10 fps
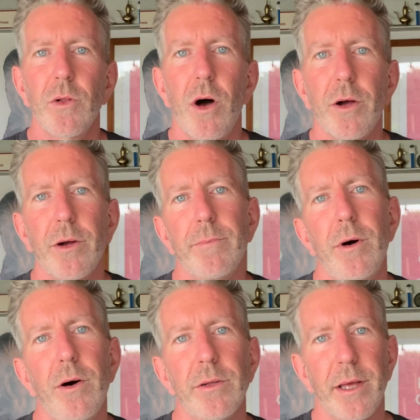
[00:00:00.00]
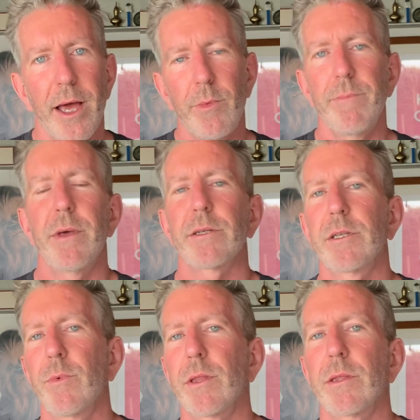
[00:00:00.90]
lager malt and we
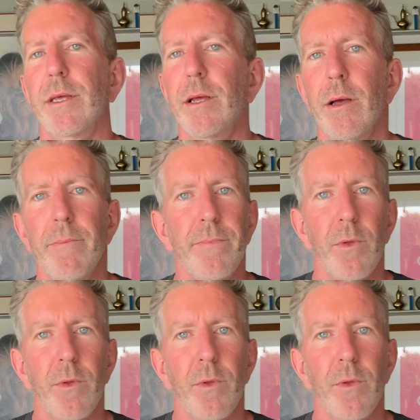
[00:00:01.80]
mixed it with the